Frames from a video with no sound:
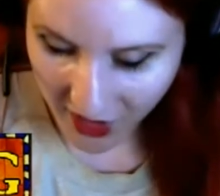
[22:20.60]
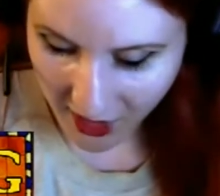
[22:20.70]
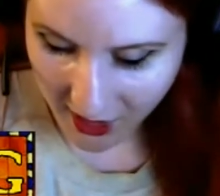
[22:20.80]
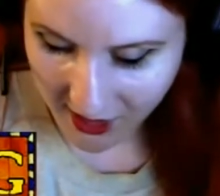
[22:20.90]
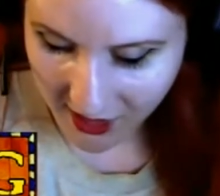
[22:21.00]

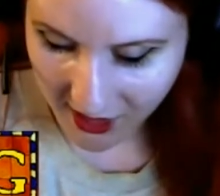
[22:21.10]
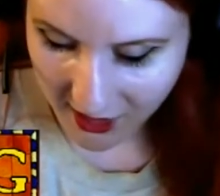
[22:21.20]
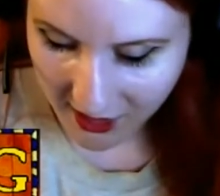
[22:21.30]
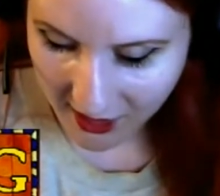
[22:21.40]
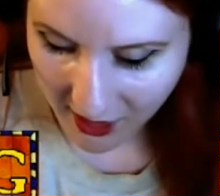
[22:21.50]
The thing
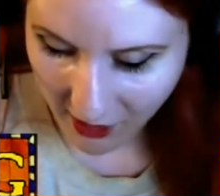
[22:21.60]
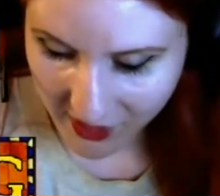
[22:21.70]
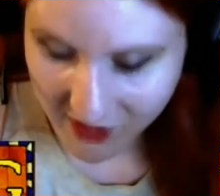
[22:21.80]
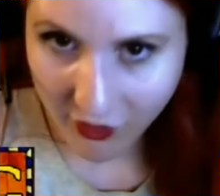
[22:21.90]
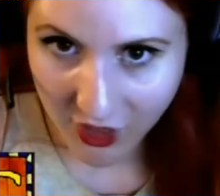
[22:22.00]
that they always
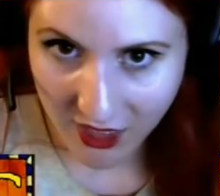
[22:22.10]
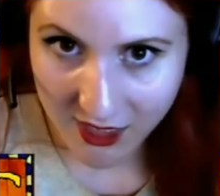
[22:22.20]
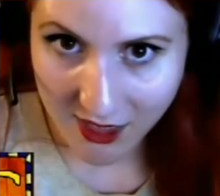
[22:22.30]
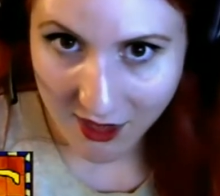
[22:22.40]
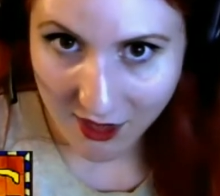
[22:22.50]
forget
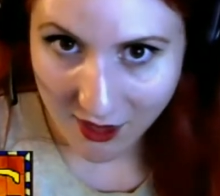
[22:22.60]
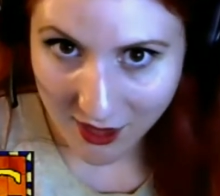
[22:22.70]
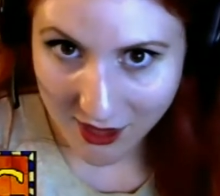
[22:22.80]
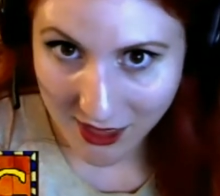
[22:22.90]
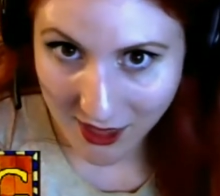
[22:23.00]

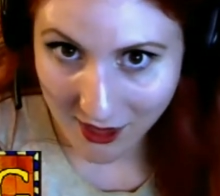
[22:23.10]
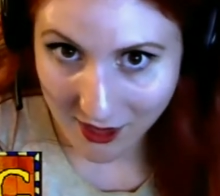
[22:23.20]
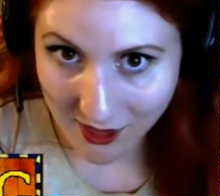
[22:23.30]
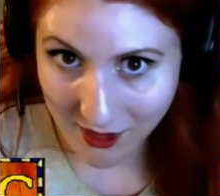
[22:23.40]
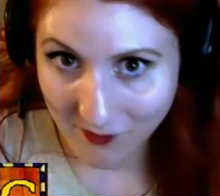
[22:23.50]
is that,
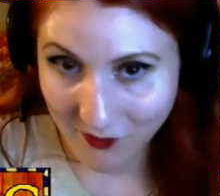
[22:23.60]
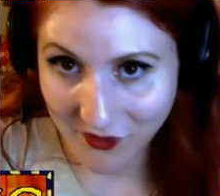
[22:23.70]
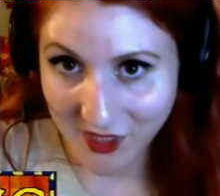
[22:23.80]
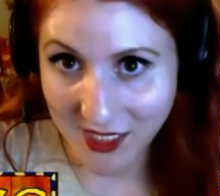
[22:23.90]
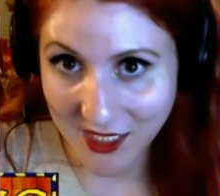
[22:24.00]

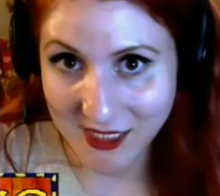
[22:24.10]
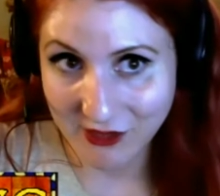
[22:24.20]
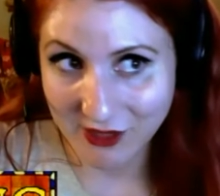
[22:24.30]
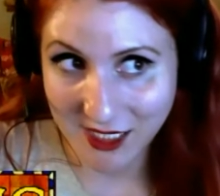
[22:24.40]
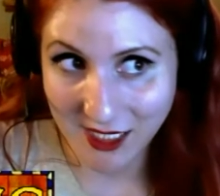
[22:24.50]

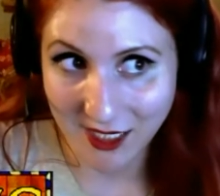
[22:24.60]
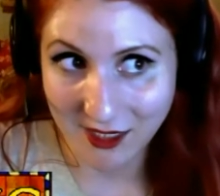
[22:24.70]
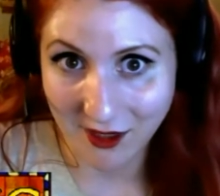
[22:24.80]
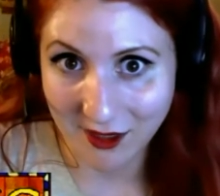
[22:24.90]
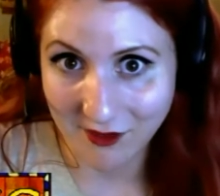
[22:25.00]
seriously, like,
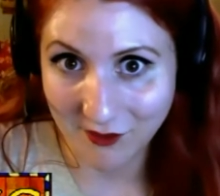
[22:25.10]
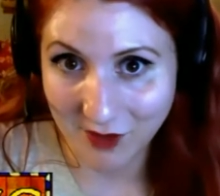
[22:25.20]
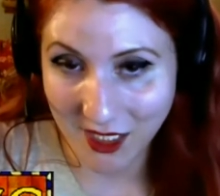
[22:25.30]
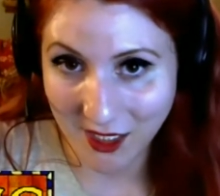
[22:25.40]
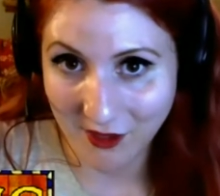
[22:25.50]
all of them need
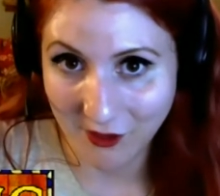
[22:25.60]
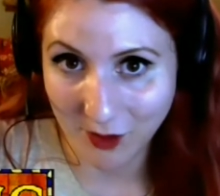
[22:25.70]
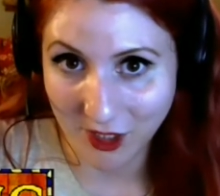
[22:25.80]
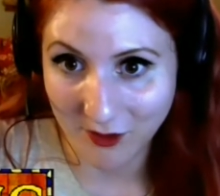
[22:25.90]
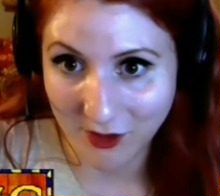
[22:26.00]
Heather
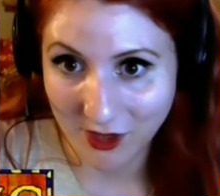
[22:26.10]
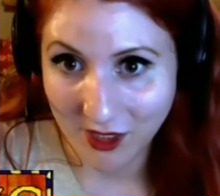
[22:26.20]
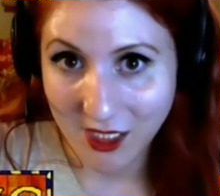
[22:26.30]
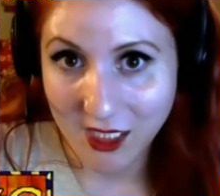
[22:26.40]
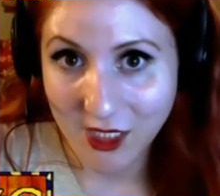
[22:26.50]
Balm.
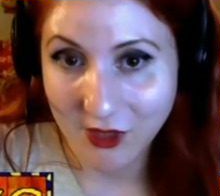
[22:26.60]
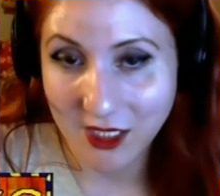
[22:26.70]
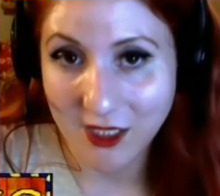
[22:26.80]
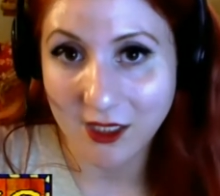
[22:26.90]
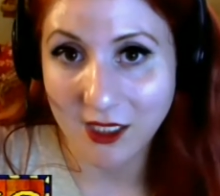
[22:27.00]
You
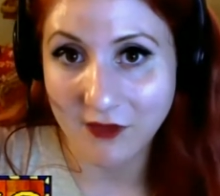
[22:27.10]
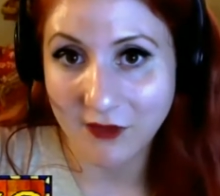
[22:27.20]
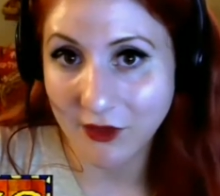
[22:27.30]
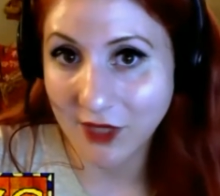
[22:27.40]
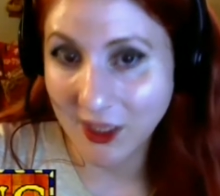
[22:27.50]
can, if you
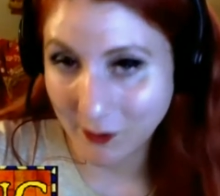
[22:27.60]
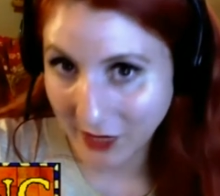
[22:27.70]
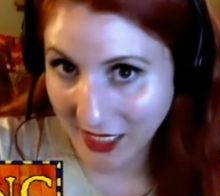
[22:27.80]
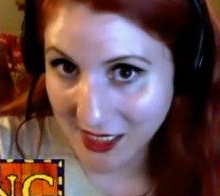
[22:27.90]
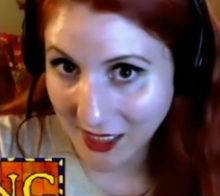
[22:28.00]
get
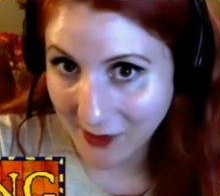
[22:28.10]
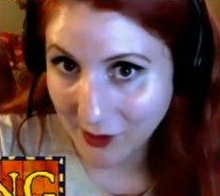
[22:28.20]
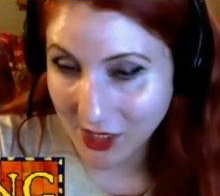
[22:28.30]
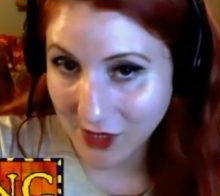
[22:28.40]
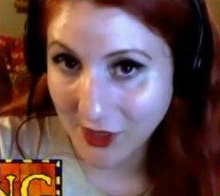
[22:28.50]
banged up,
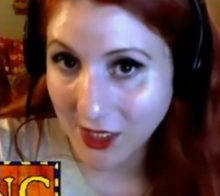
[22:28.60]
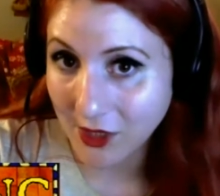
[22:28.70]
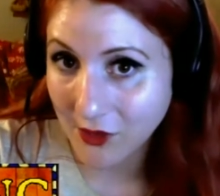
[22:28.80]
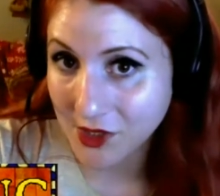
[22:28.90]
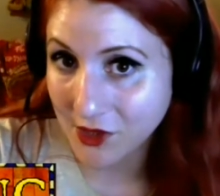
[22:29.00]
you can go
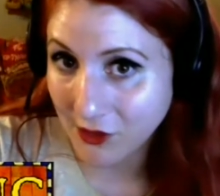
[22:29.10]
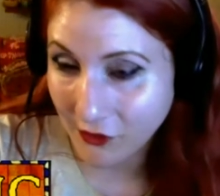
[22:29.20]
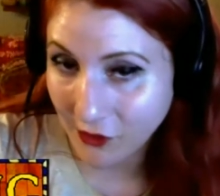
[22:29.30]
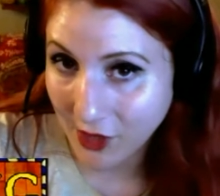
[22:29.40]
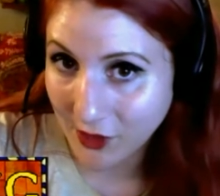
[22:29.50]
to your
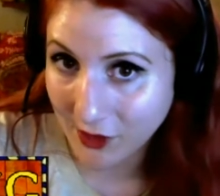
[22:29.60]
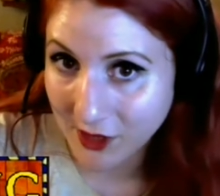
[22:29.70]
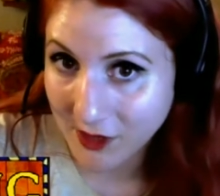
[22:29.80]
freehold.